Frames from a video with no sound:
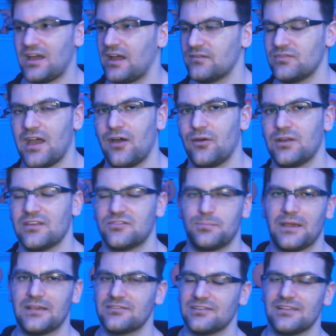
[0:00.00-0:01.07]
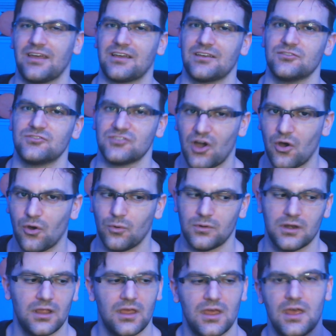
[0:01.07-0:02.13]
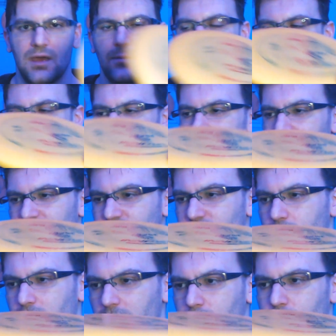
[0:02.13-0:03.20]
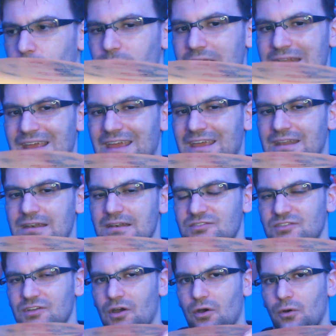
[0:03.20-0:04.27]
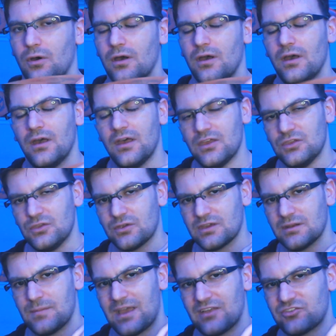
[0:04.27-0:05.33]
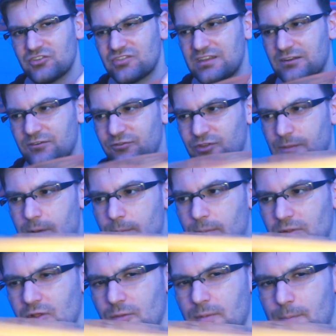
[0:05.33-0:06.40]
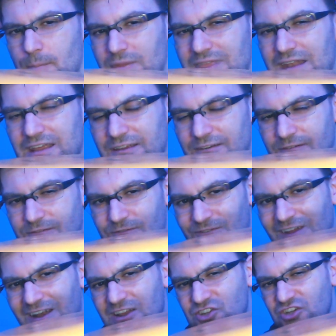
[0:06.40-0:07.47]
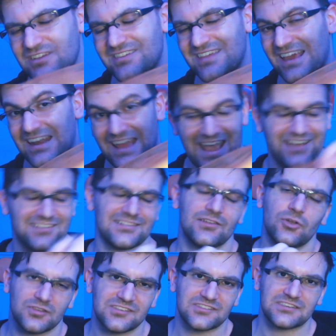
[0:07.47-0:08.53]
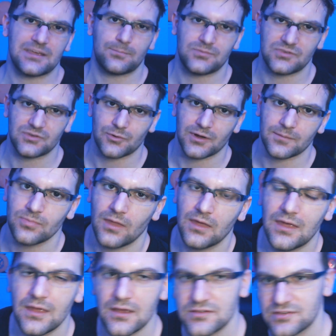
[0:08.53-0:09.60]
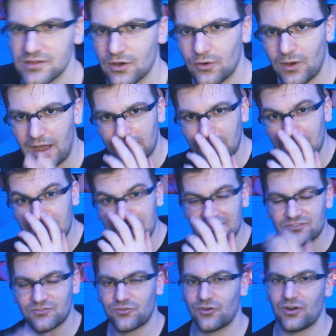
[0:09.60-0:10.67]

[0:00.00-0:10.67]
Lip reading: down. It's basically like a zone, but this one is super beat in, so you can imagine it's going to flip up a little bit, but then it finishes, and it has a little skip to it. So I like this for